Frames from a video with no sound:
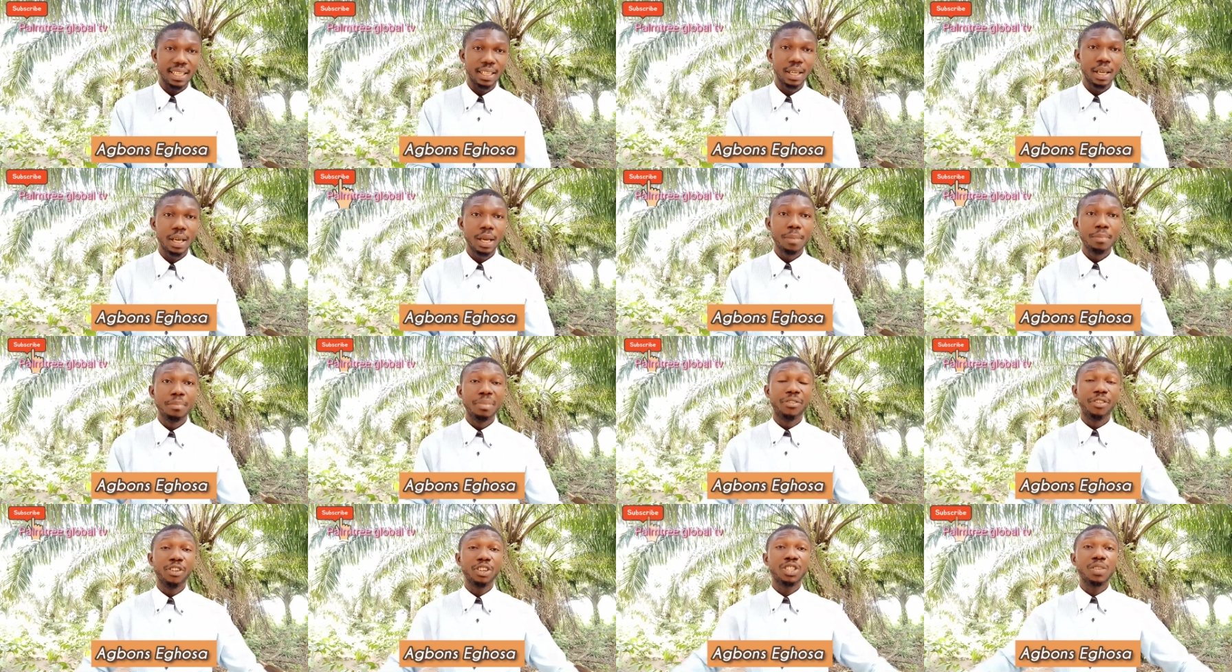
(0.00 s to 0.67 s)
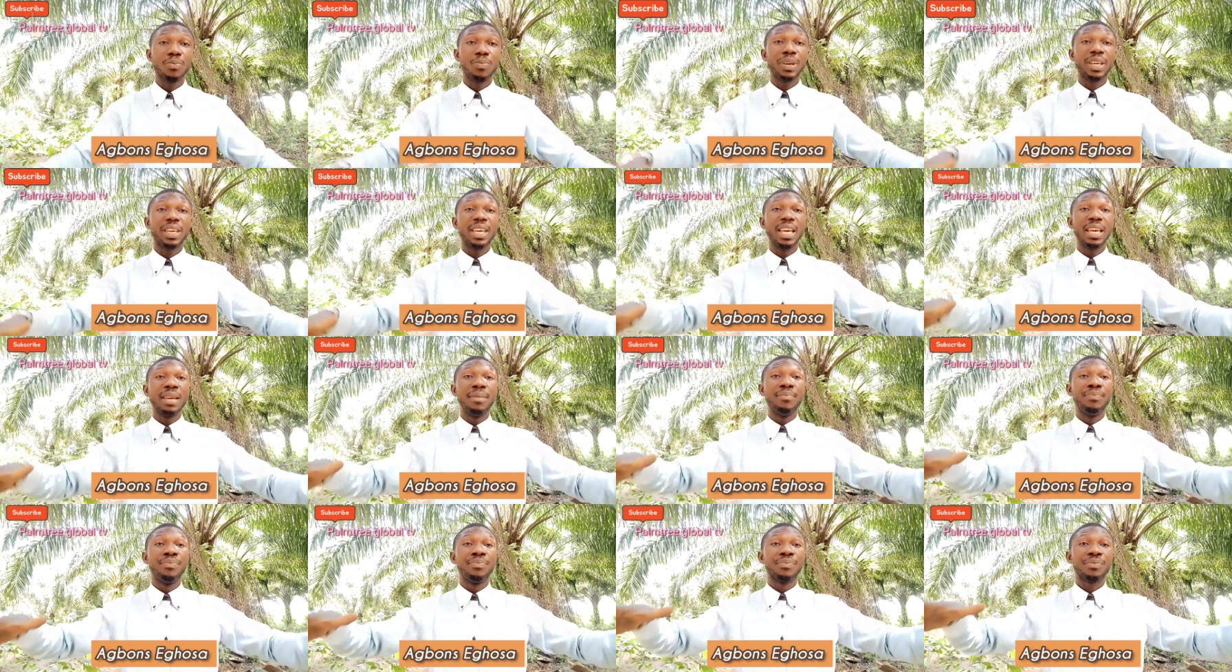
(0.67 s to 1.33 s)
Say, are you for real?
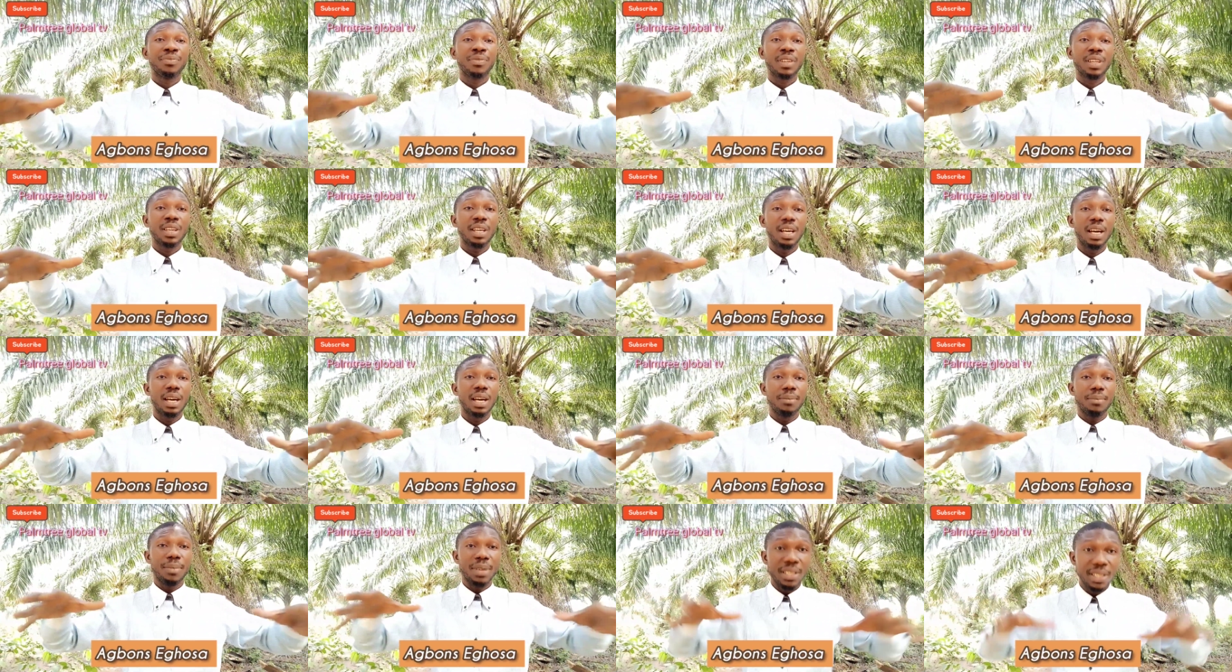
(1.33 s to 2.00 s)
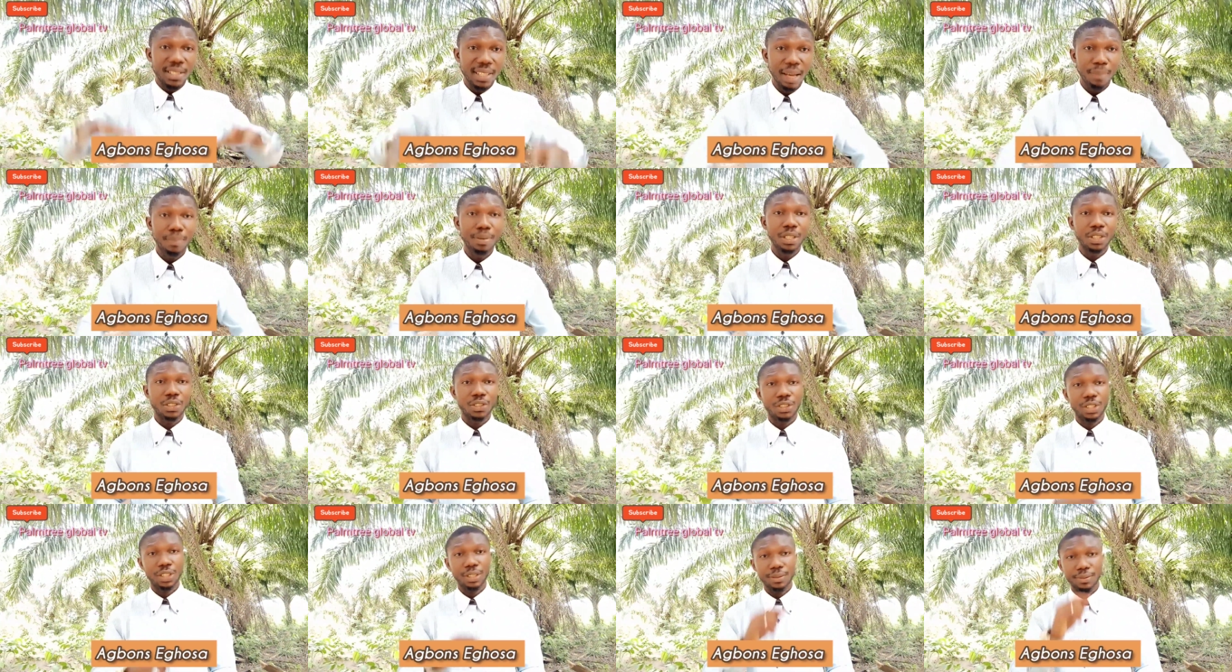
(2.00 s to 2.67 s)
He said, yes. He
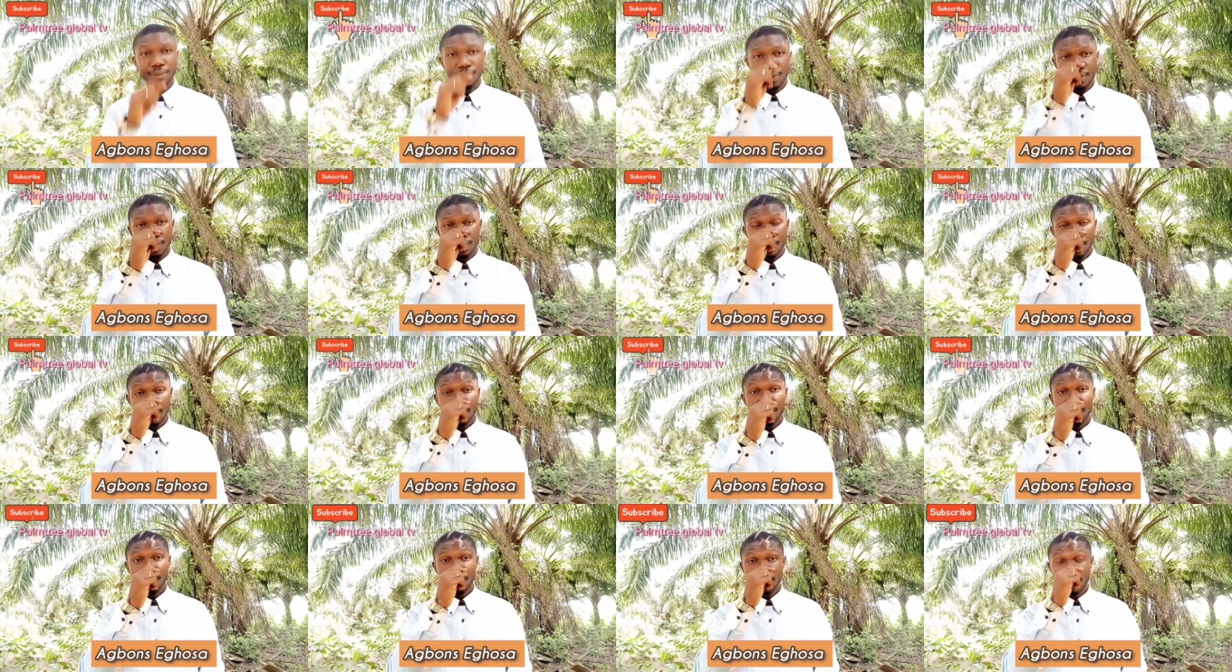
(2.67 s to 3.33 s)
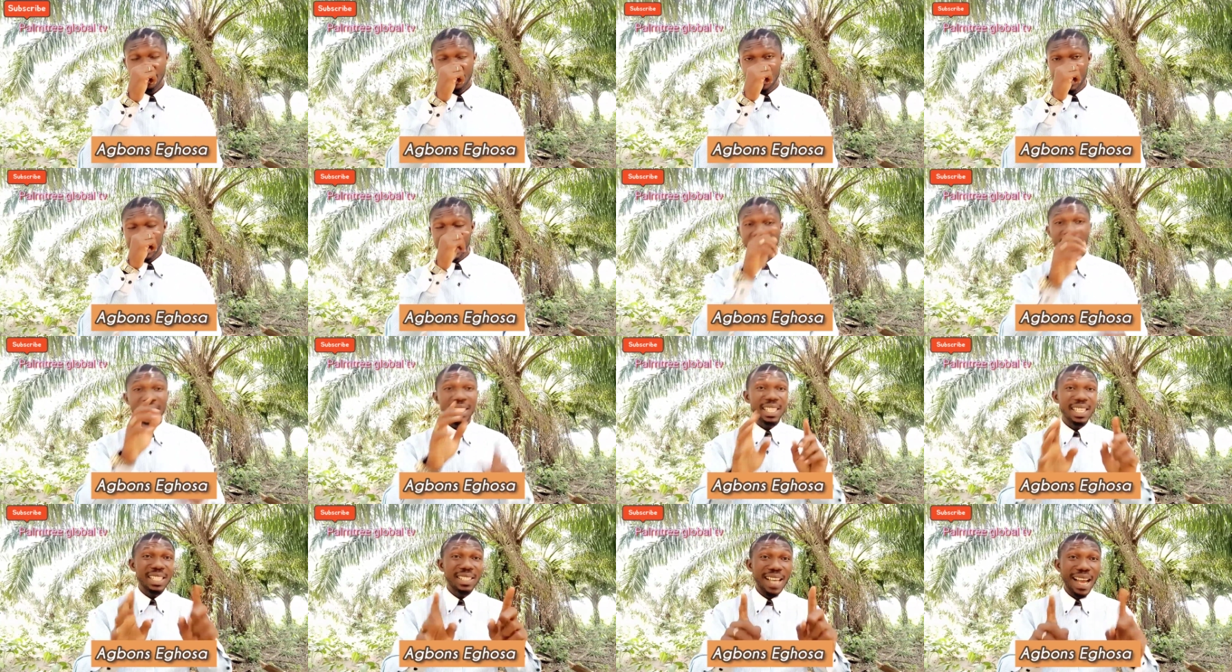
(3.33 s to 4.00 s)
said, the only thing I buy my money here
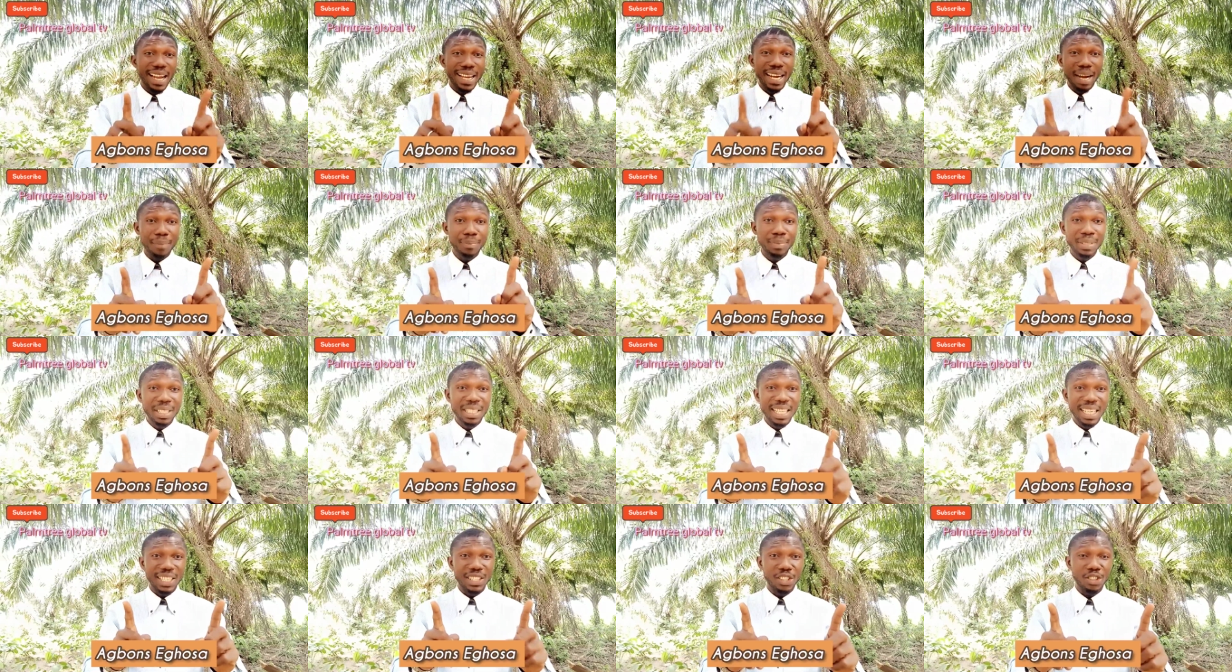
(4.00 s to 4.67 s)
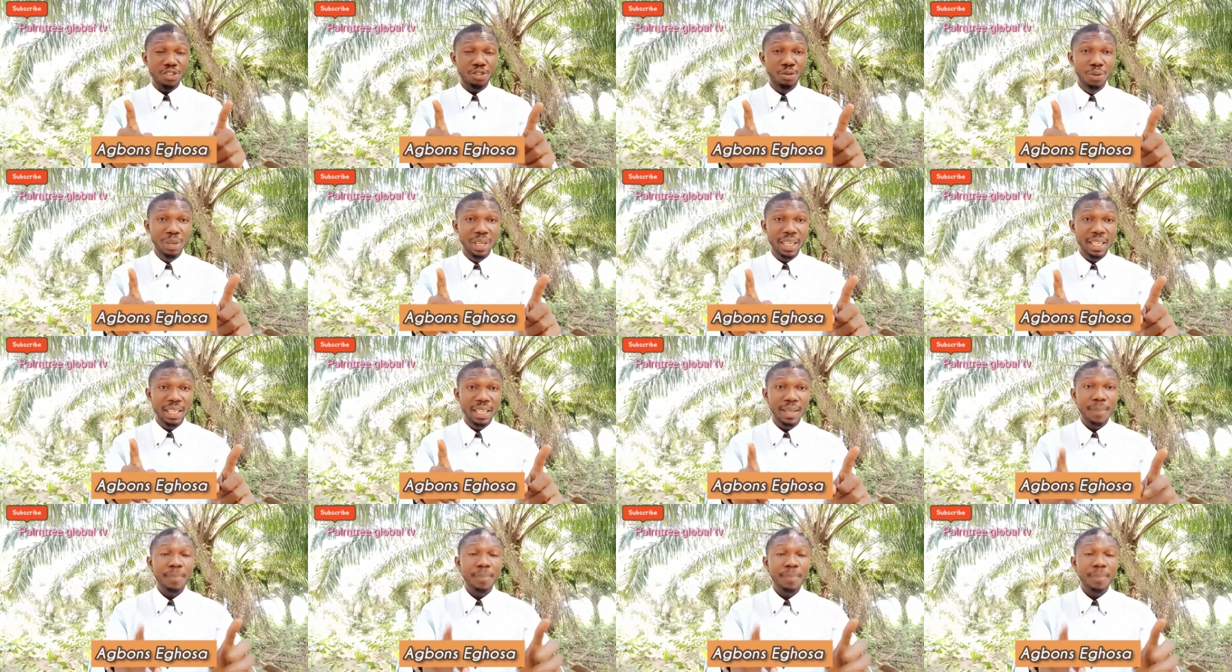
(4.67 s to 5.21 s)
is the beans